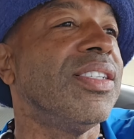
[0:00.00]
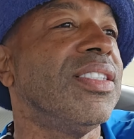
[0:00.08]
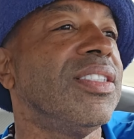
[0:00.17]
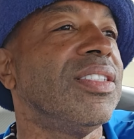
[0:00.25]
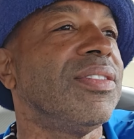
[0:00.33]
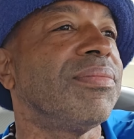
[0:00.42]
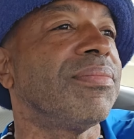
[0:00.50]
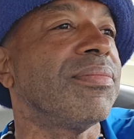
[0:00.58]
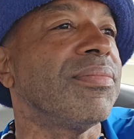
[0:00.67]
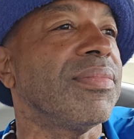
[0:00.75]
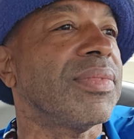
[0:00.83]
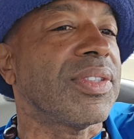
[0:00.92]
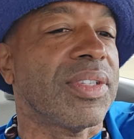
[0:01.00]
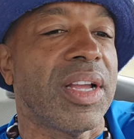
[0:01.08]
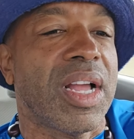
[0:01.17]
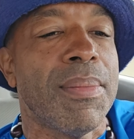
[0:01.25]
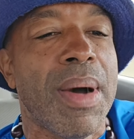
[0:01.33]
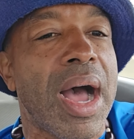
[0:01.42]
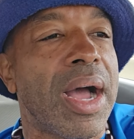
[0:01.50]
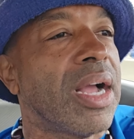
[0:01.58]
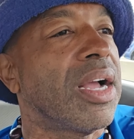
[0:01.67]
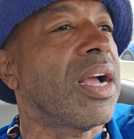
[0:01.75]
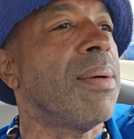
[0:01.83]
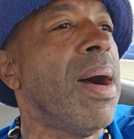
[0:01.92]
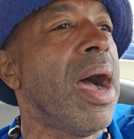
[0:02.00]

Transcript: Keep right at the fork to continue on,